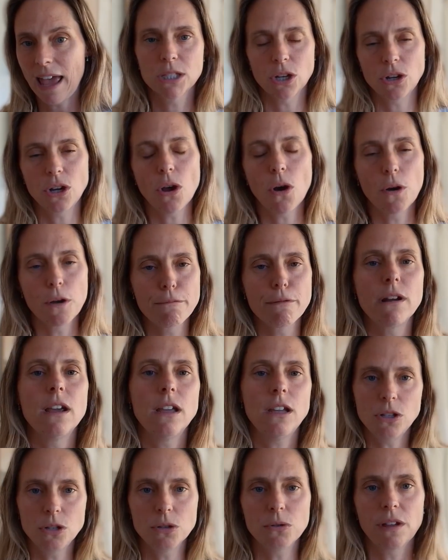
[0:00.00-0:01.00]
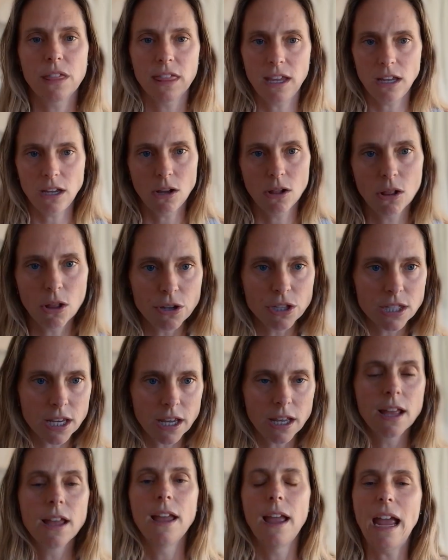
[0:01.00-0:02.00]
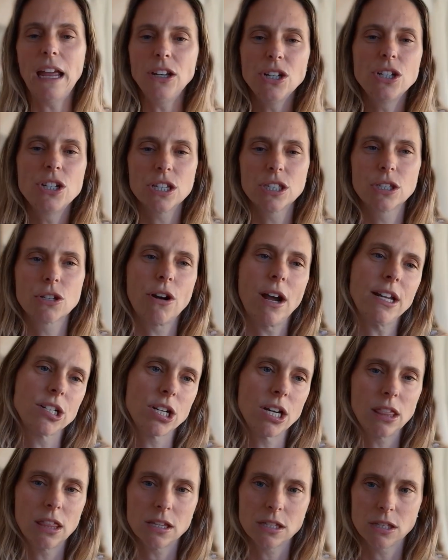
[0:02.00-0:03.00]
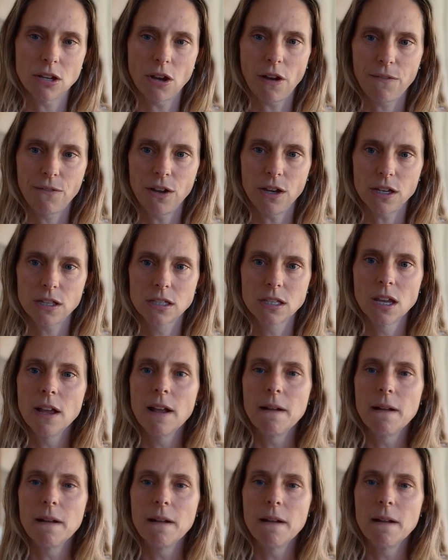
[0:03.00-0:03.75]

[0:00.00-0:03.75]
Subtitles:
So you open it, you do a thing, you close it, and you're just scratching the surface.